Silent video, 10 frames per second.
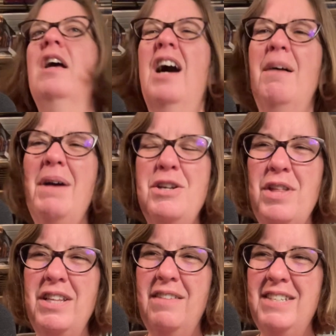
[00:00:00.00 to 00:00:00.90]
Um, I know
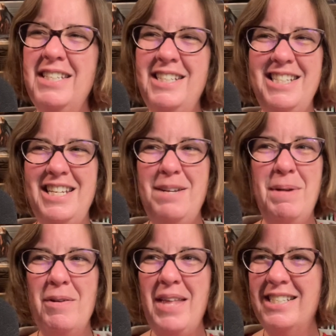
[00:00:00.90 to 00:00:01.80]
they love to send it to
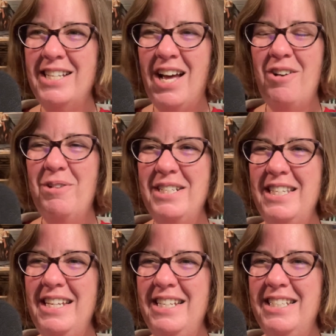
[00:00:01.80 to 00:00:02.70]
email, and that's not always
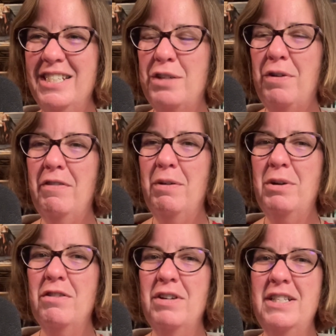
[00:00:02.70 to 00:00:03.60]
the easiest for
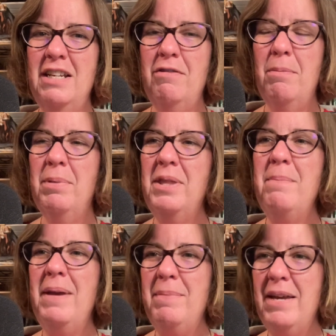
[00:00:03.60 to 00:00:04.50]
everyone to receive it, but they
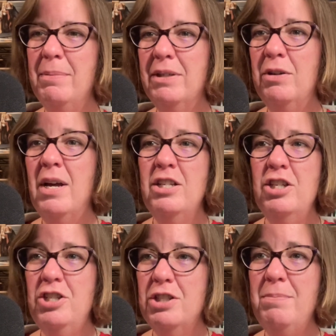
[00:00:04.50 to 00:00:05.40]
may be able to, to
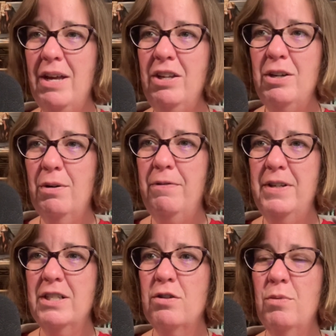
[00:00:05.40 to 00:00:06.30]
just mail you a
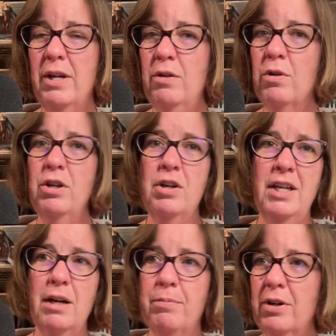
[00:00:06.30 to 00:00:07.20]
physical one, or you could
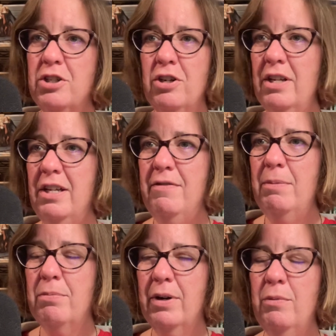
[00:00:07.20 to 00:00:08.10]
get a parishioner to
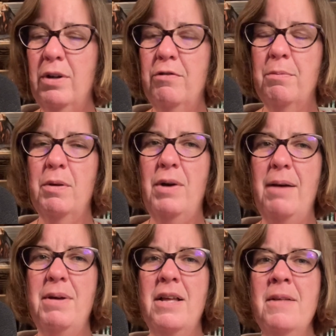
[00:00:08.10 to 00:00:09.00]
even print one from the web.